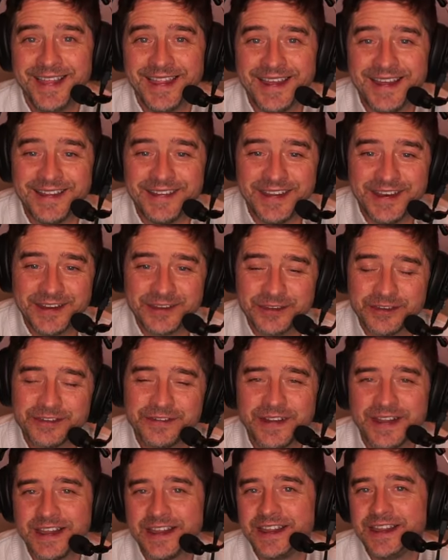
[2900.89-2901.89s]
and then it just
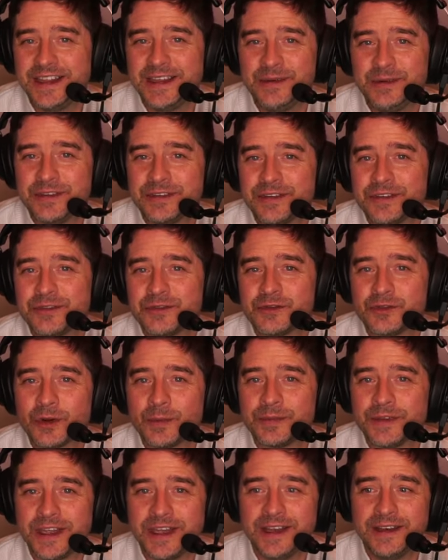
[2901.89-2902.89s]
felt like he was just
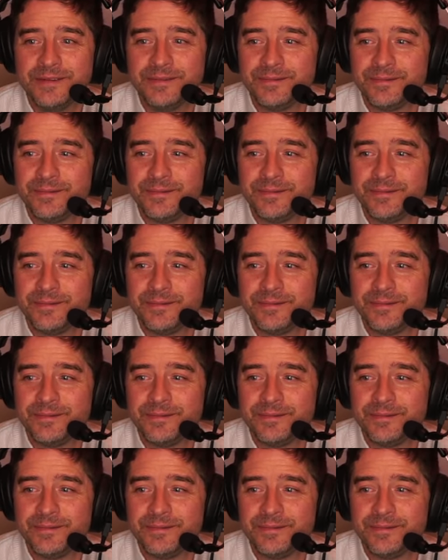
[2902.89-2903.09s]
dropped in.